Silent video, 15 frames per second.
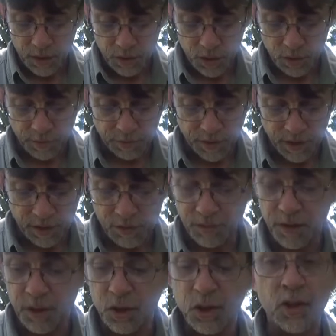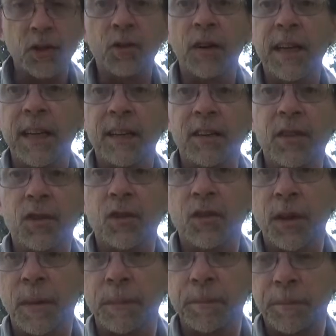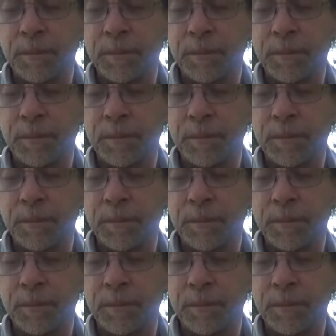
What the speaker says: So far it's functioned great on this trip.